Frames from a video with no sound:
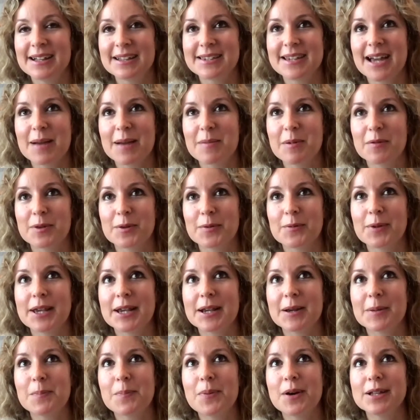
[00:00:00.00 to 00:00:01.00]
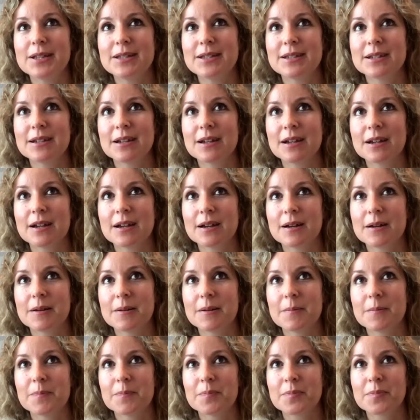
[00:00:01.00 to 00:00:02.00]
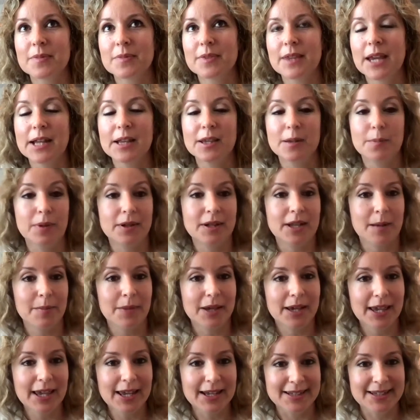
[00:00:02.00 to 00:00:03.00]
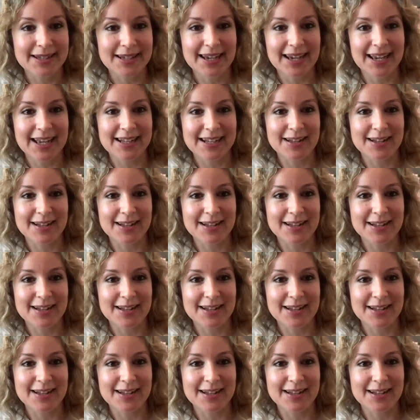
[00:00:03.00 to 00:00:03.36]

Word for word: time of the week. But um, then the pandemic hit,